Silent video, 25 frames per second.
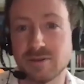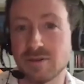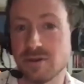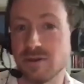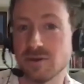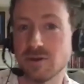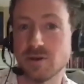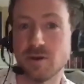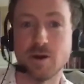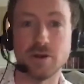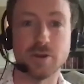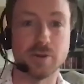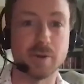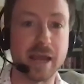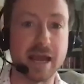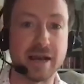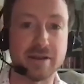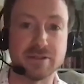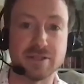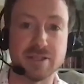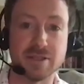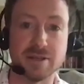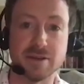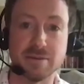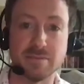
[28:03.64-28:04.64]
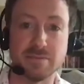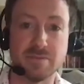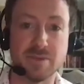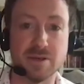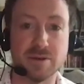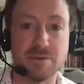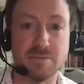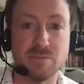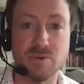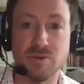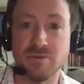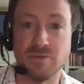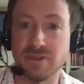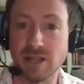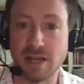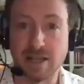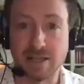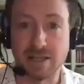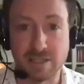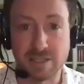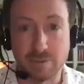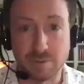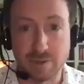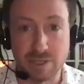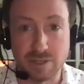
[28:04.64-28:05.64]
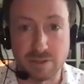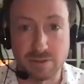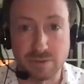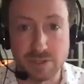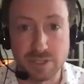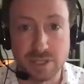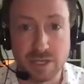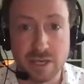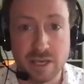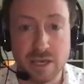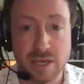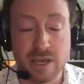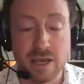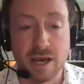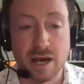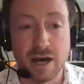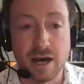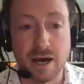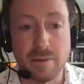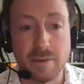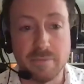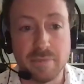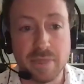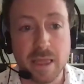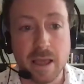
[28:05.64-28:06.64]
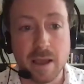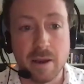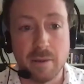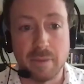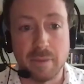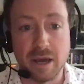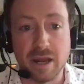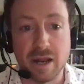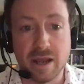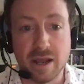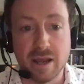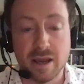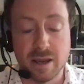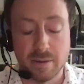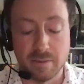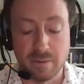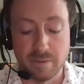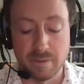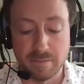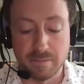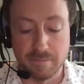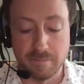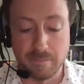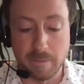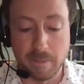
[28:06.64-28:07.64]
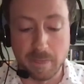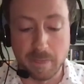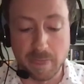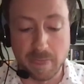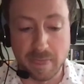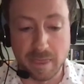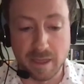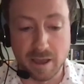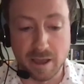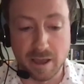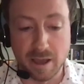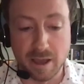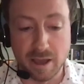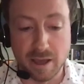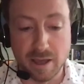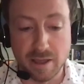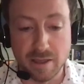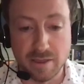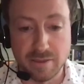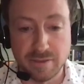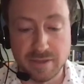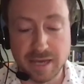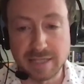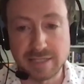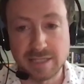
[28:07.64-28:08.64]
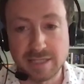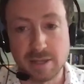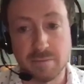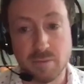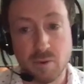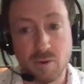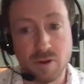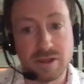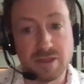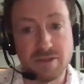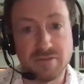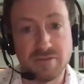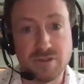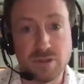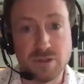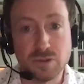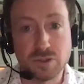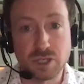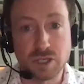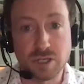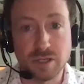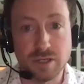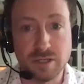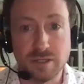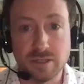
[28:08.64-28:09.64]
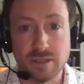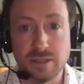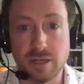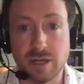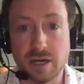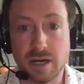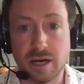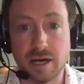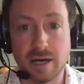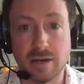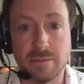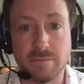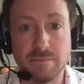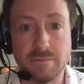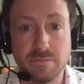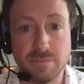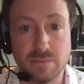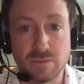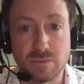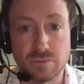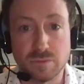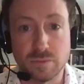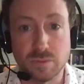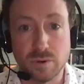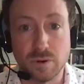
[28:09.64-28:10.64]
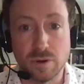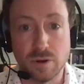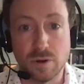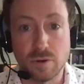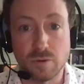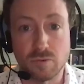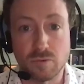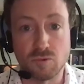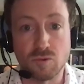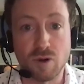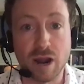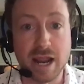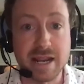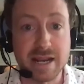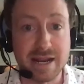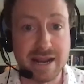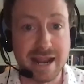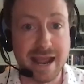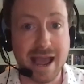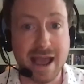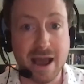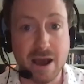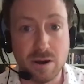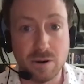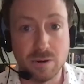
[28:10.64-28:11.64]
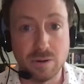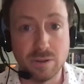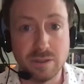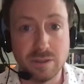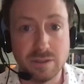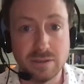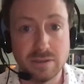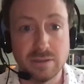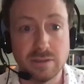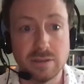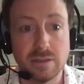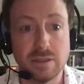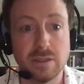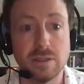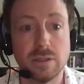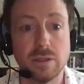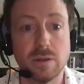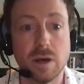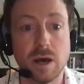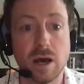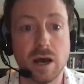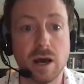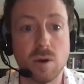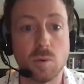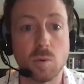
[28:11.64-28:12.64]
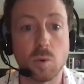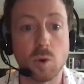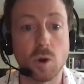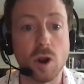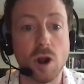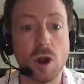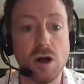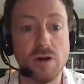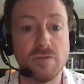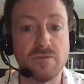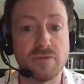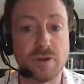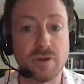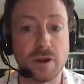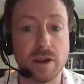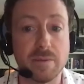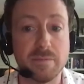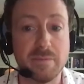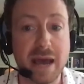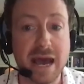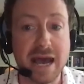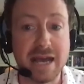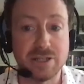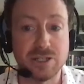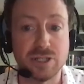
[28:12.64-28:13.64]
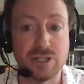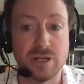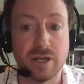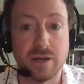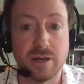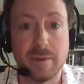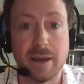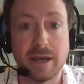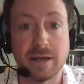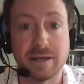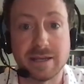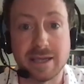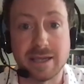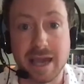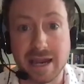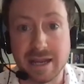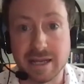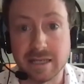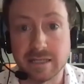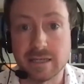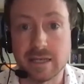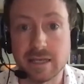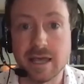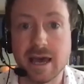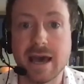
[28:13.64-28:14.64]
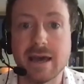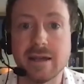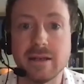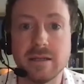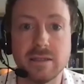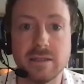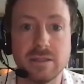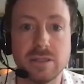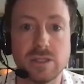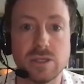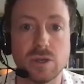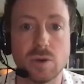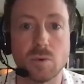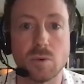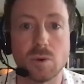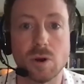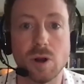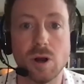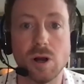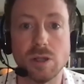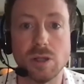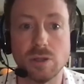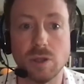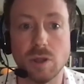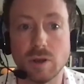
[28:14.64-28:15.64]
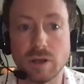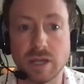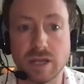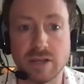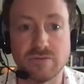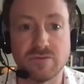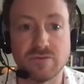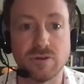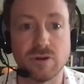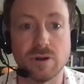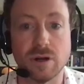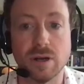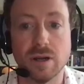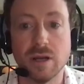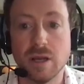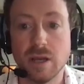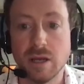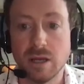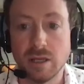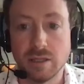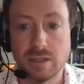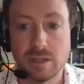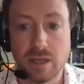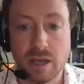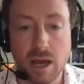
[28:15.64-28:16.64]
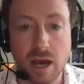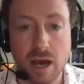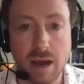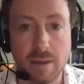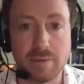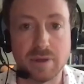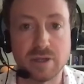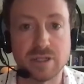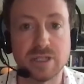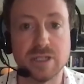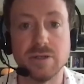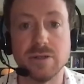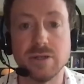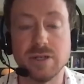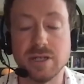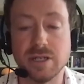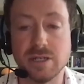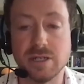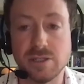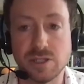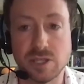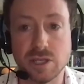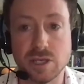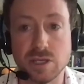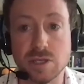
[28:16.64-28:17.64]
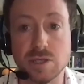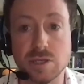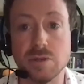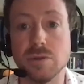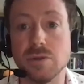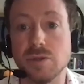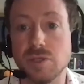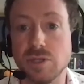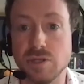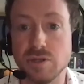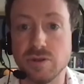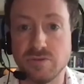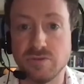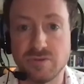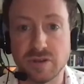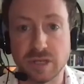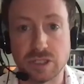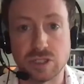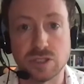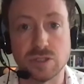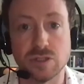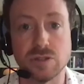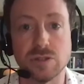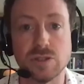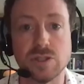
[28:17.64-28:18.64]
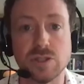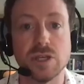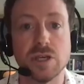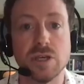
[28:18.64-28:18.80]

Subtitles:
all the way out to the movie lights that we use. But that's some point in the future. Right now, we're all very passionate about getting to that. So we're all looking for opportunities to use new fixtures,